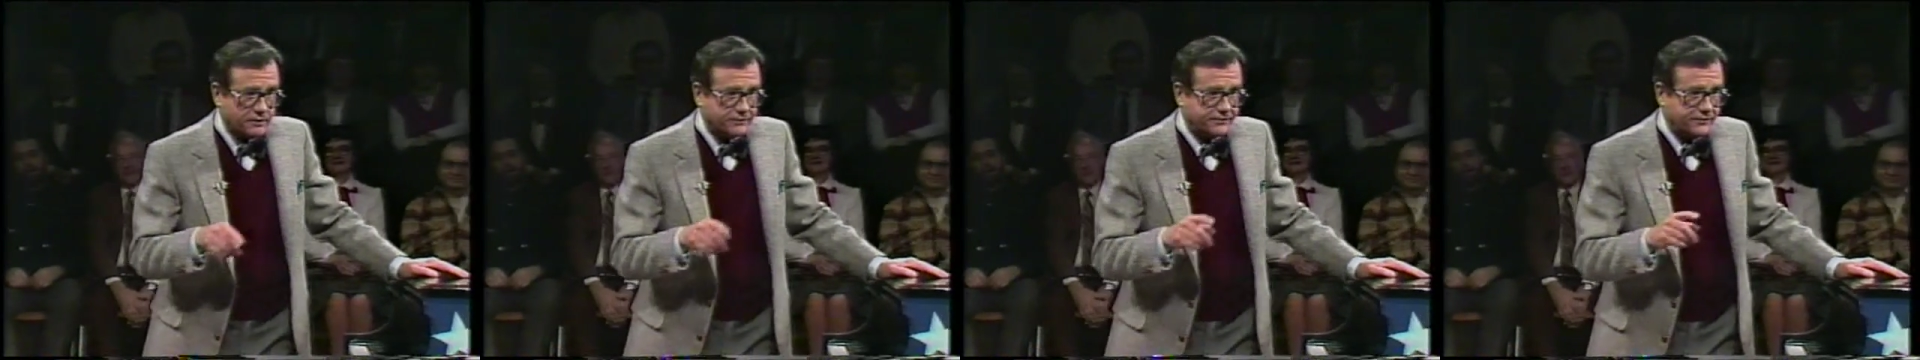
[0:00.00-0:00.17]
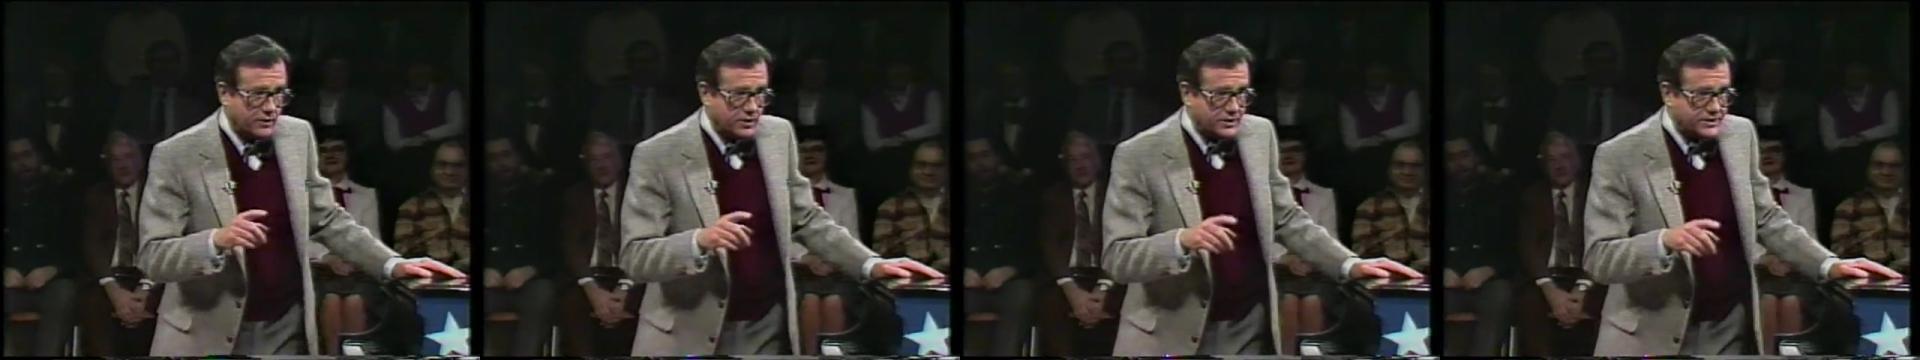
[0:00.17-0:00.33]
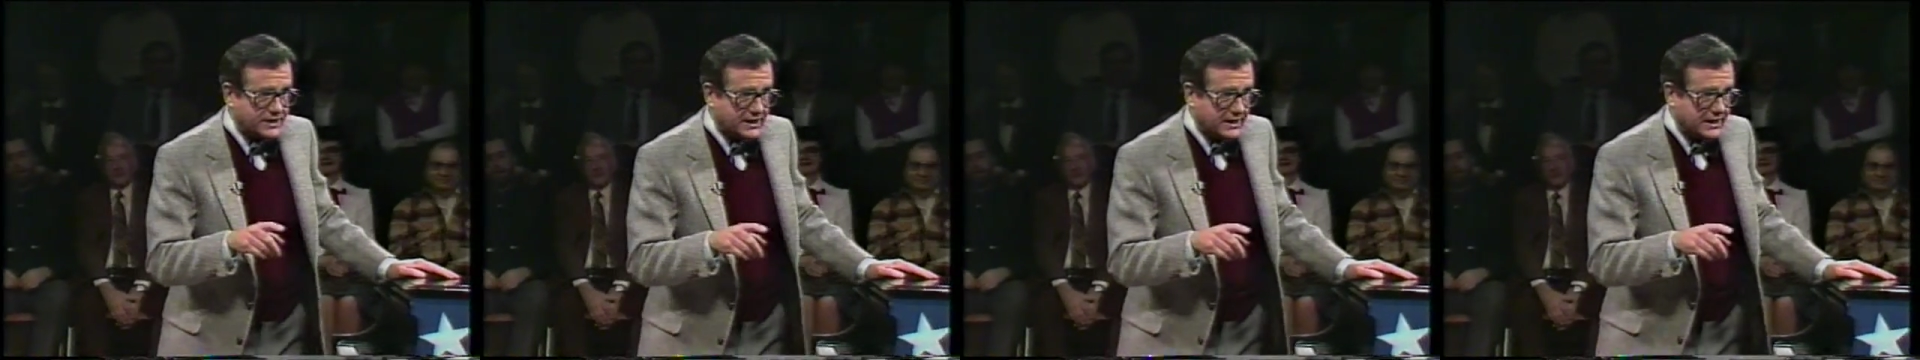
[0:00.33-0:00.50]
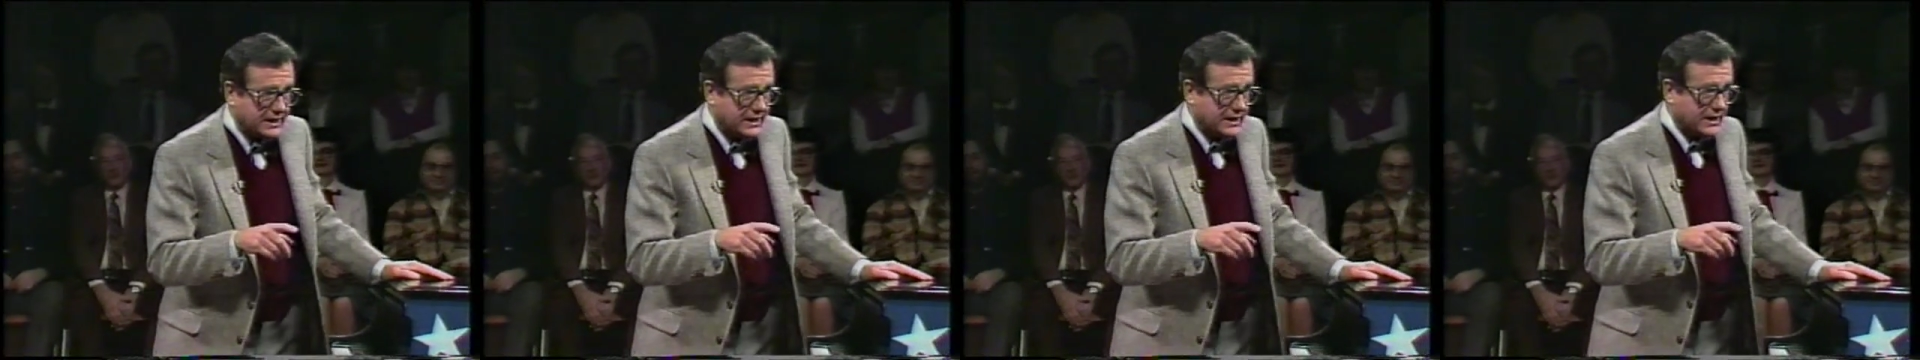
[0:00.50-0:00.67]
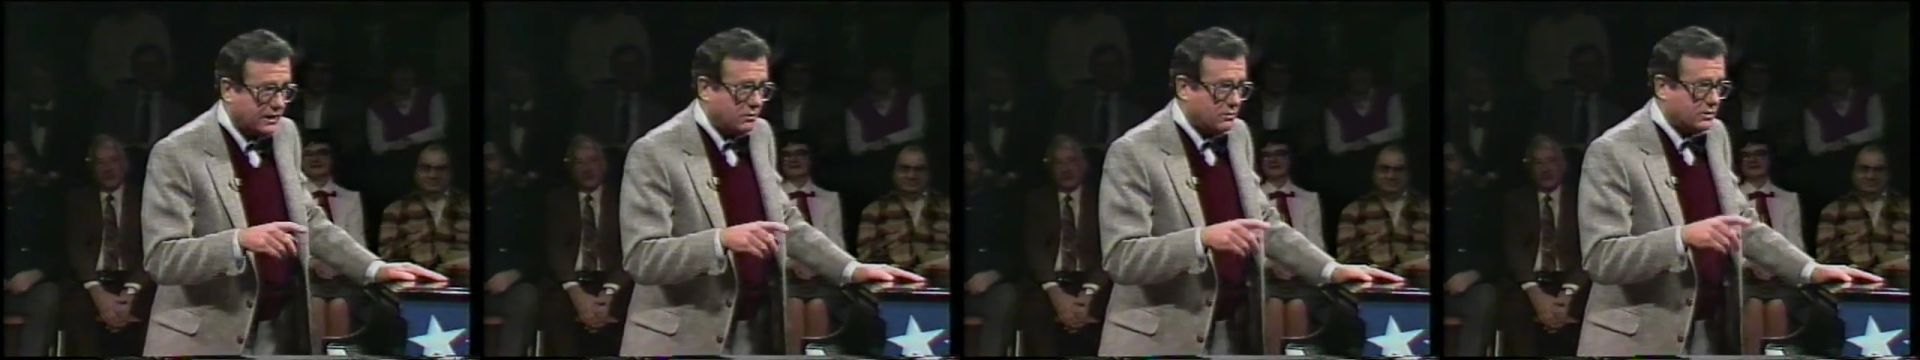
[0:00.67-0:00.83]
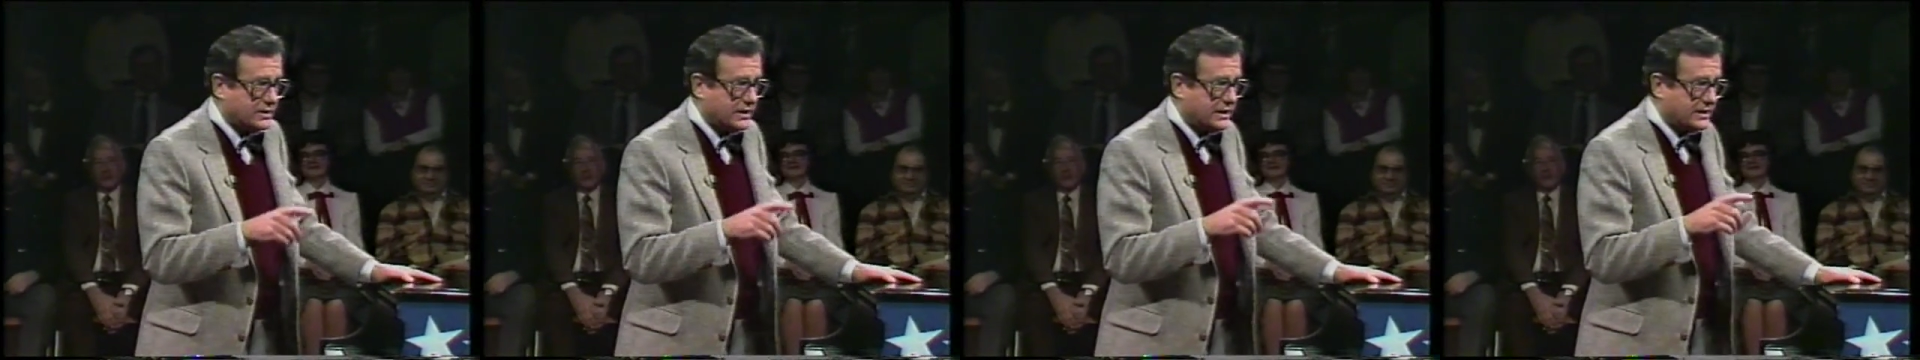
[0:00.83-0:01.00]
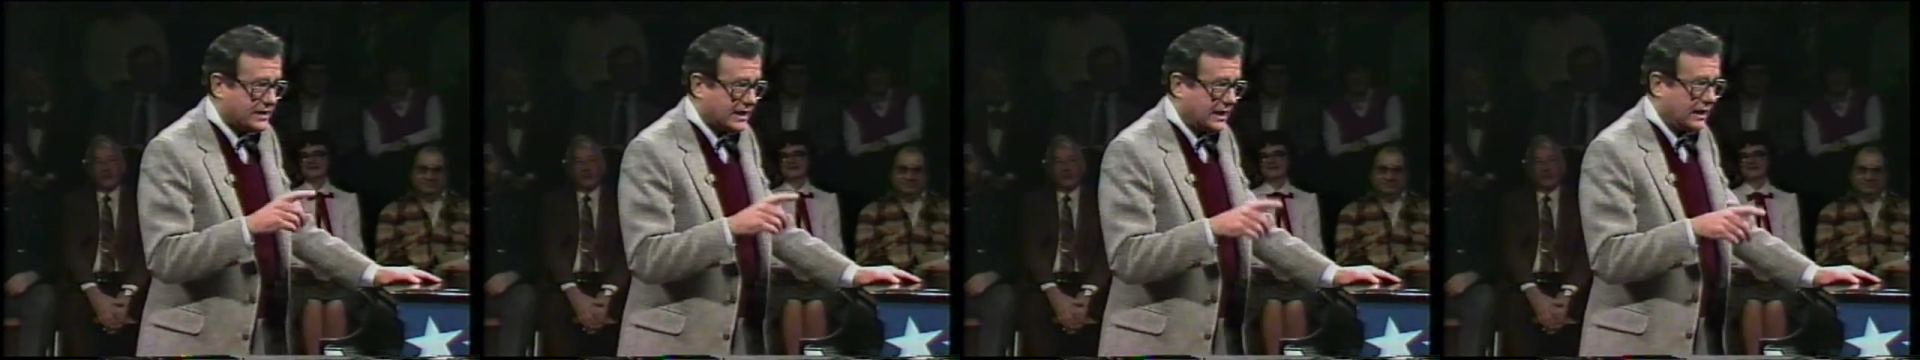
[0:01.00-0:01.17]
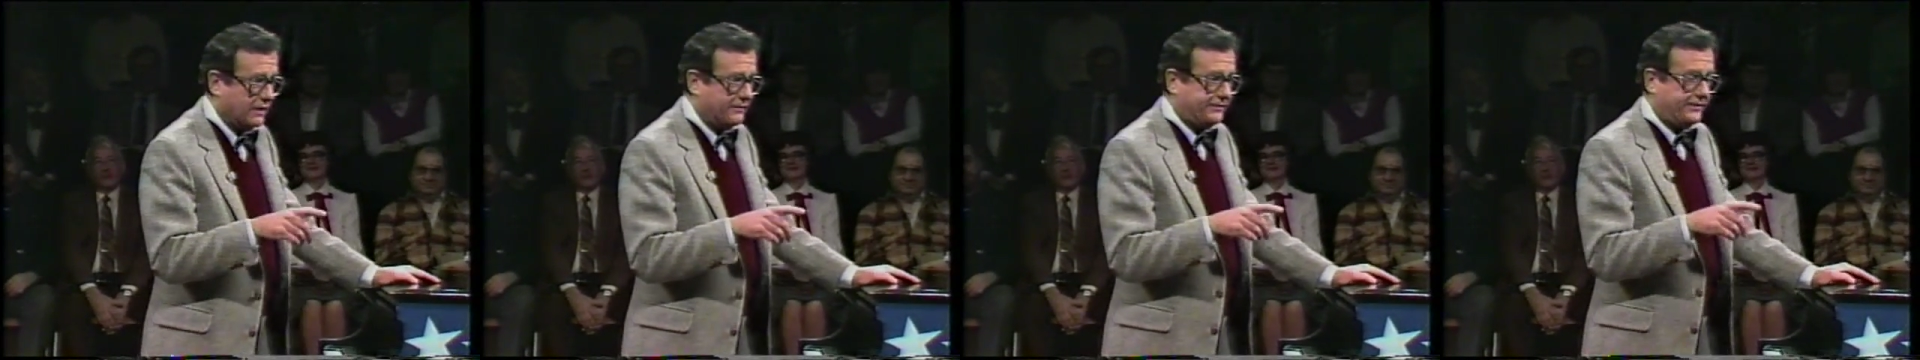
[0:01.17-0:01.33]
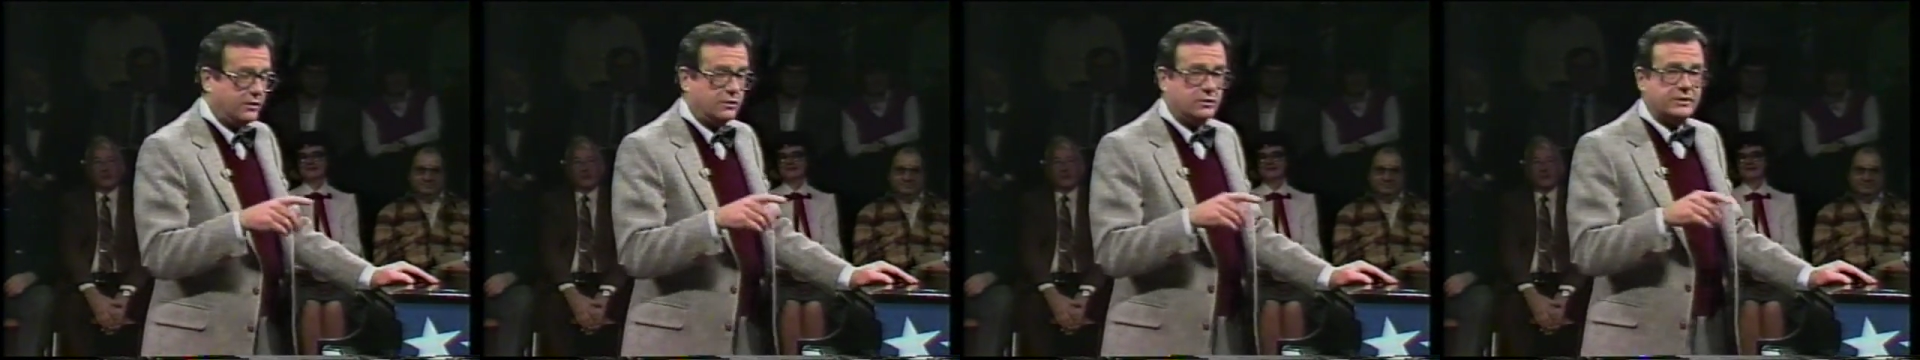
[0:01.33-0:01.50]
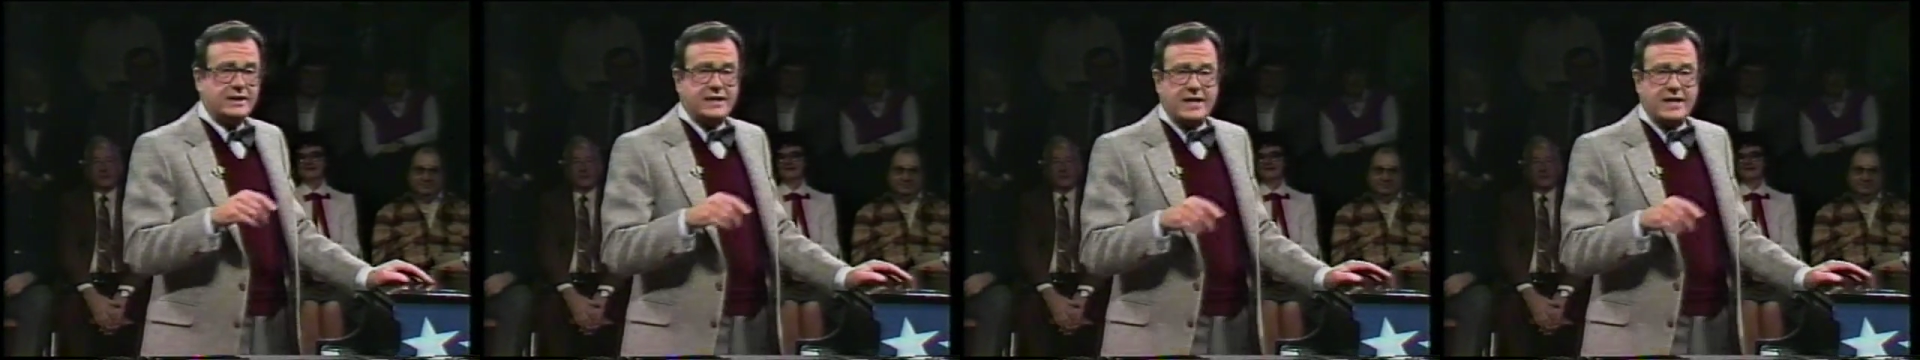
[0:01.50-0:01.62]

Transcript: First thing he did was he telephoned